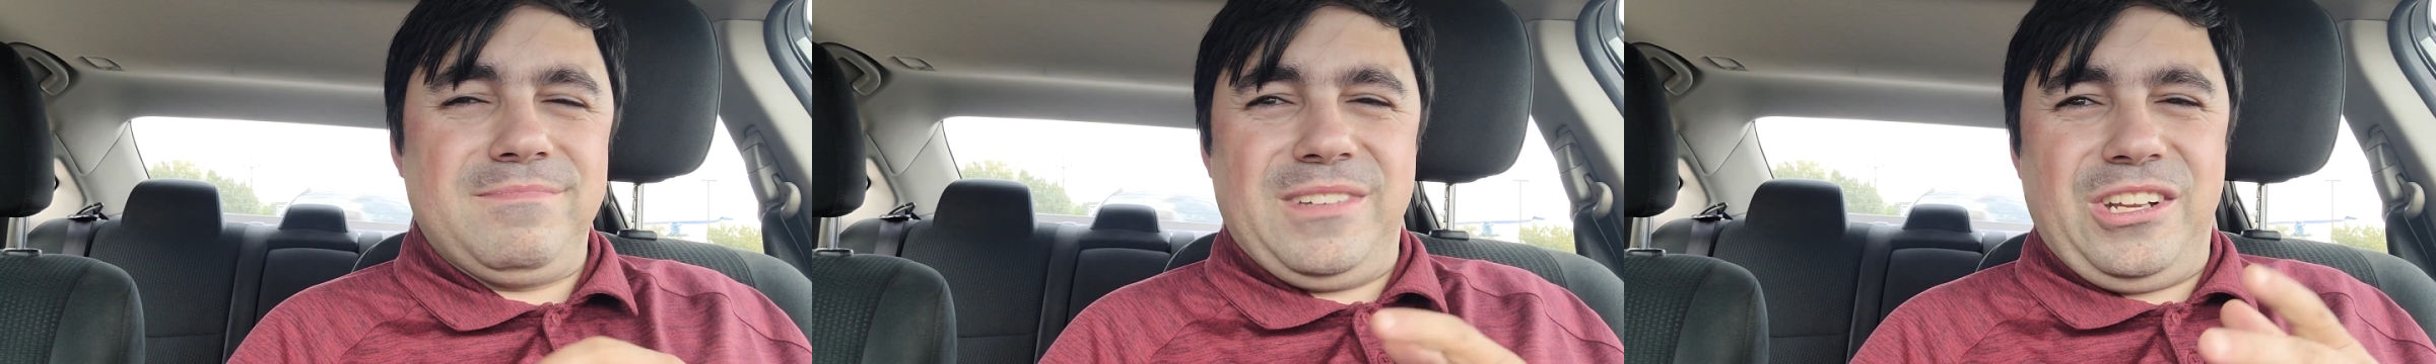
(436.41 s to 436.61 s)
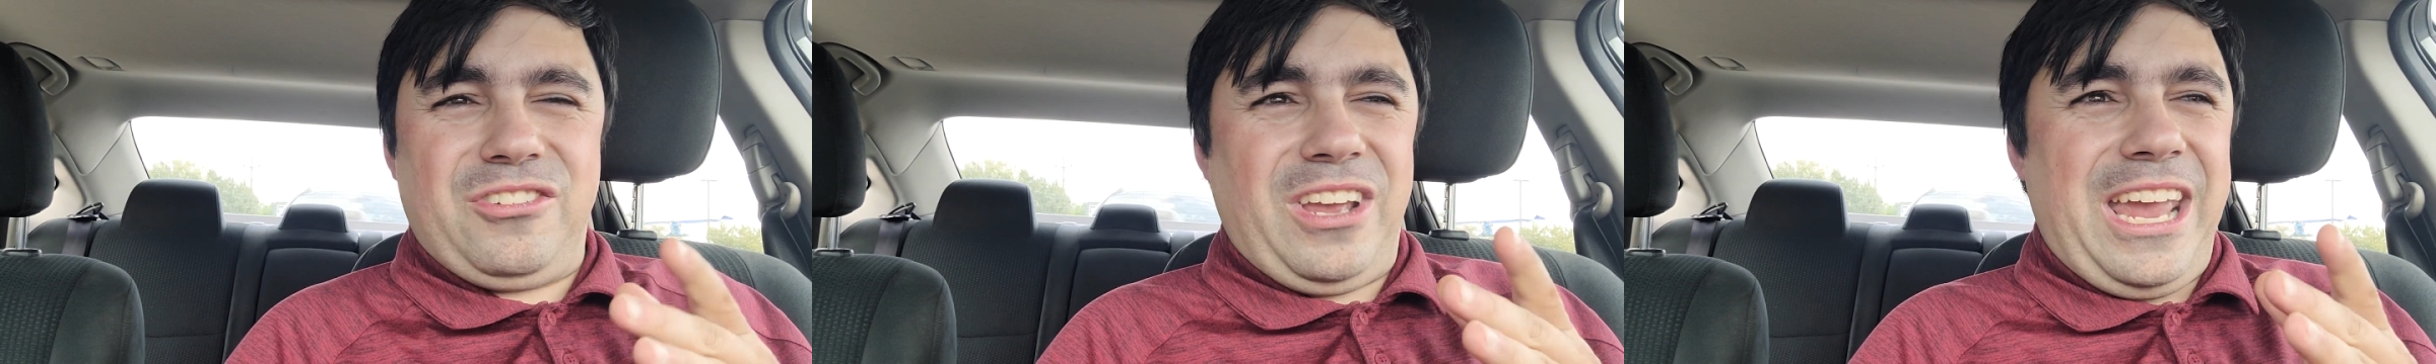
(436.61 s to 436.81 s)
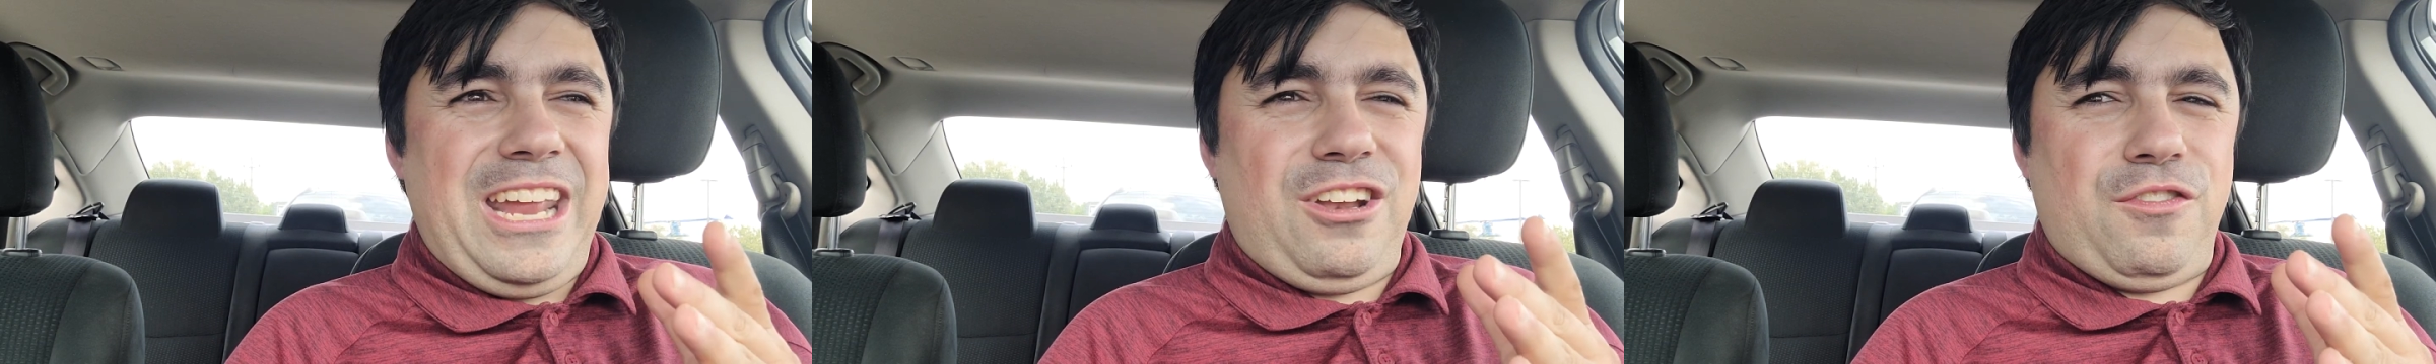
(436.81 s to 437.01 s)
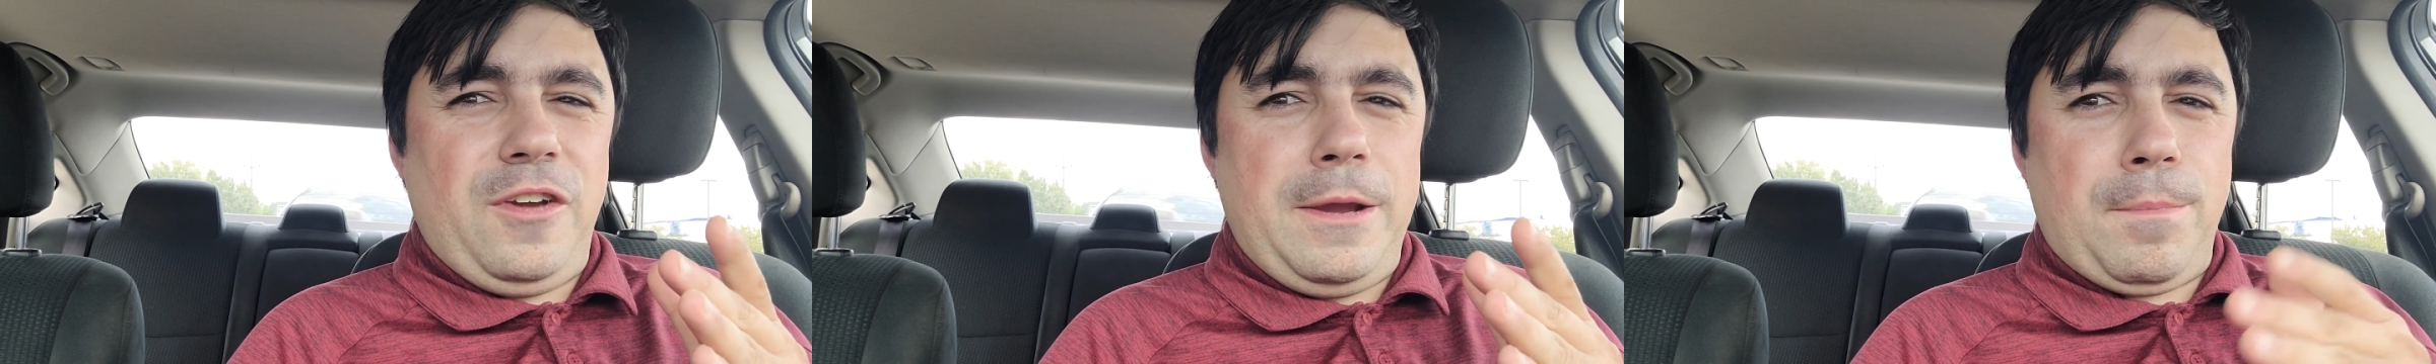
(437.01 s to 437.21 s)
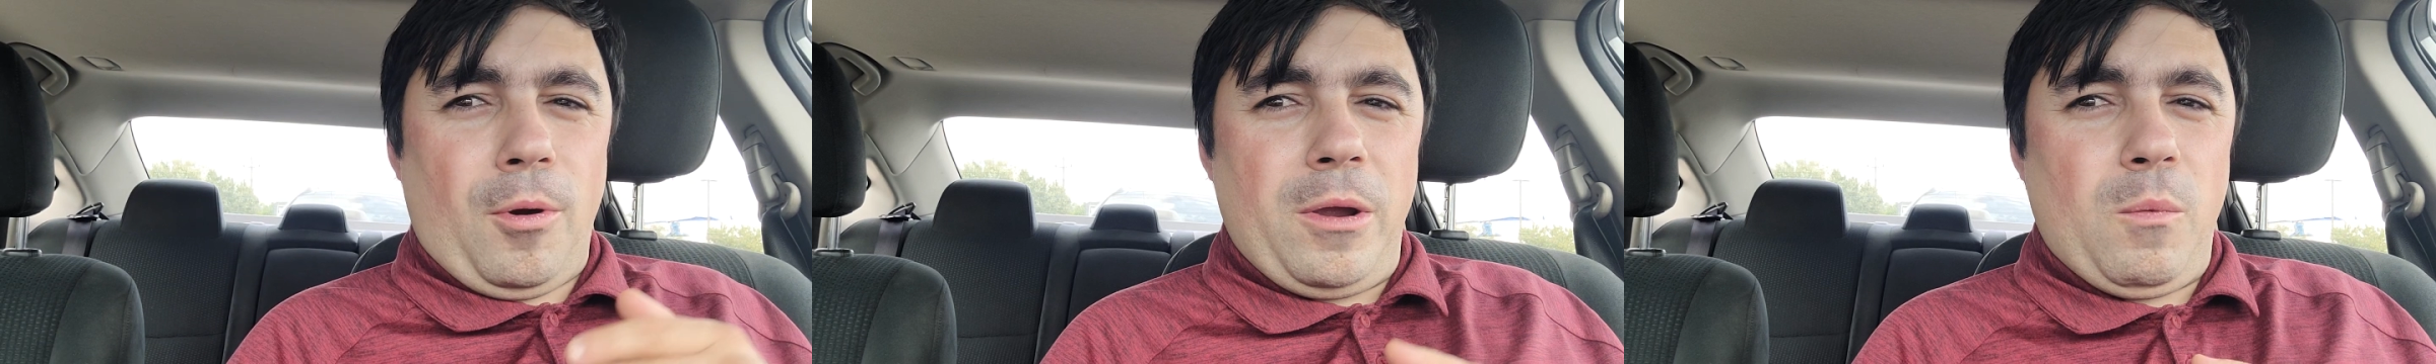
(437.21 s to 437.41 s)
it's
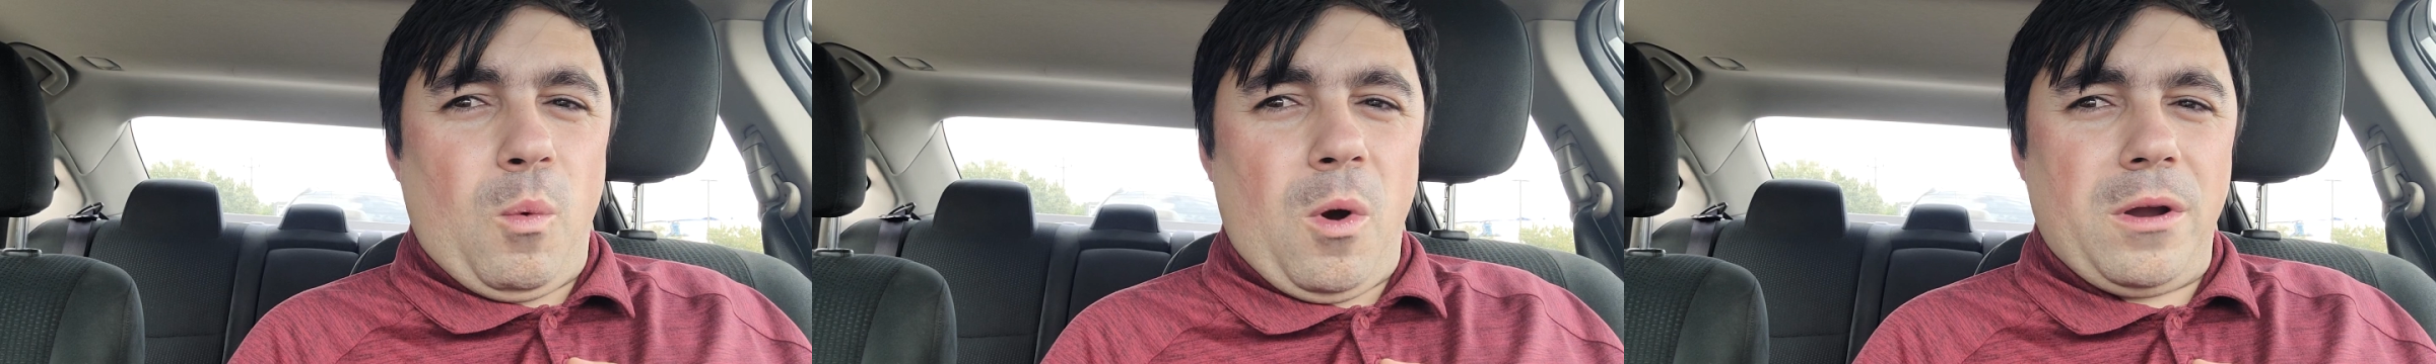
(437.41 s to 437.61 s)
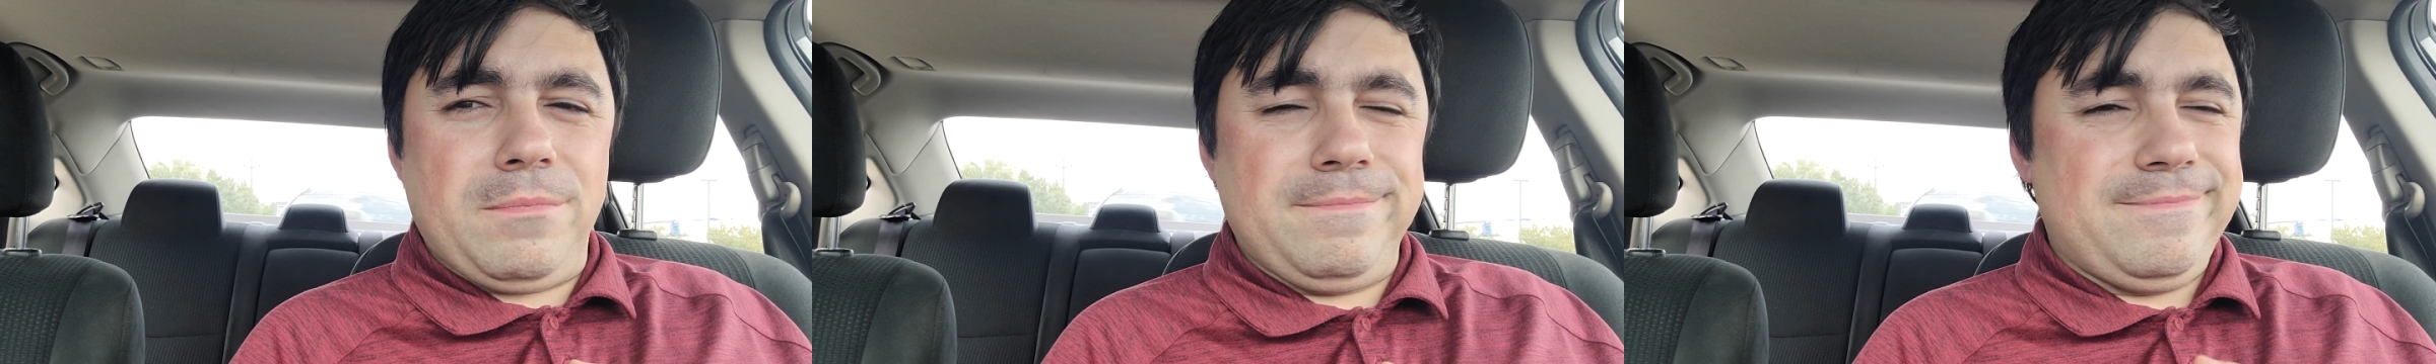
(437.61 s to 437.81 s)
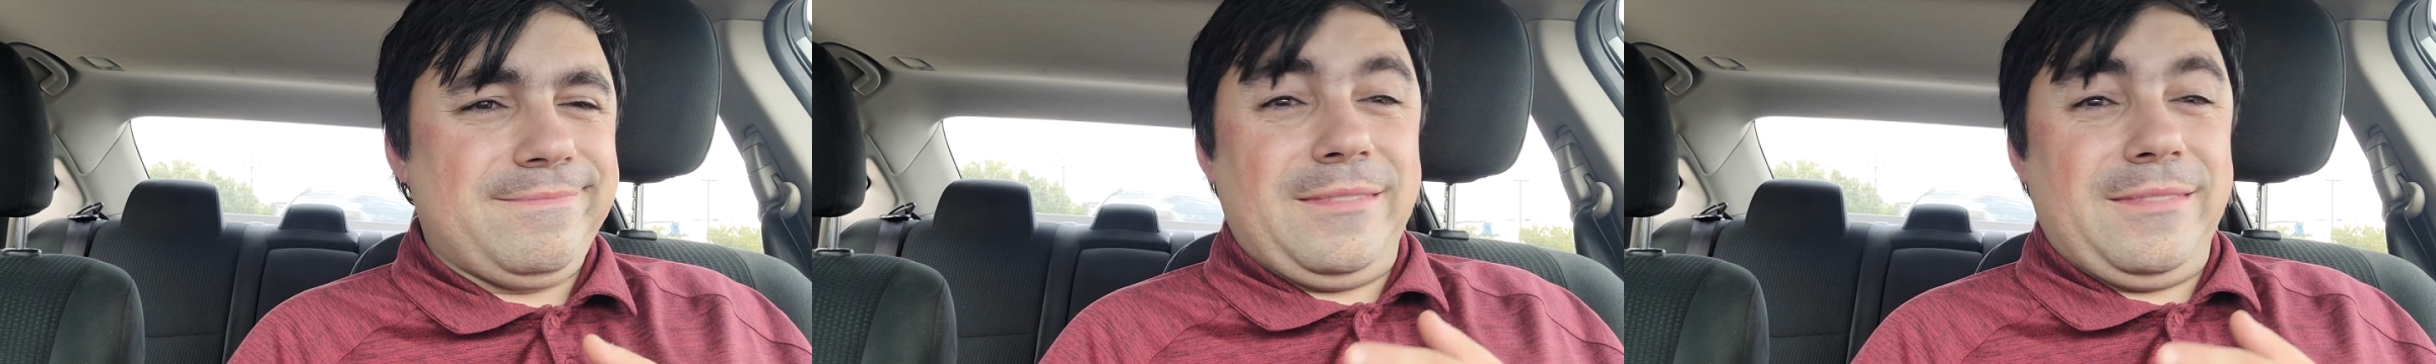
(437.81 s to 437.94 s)
HV.1.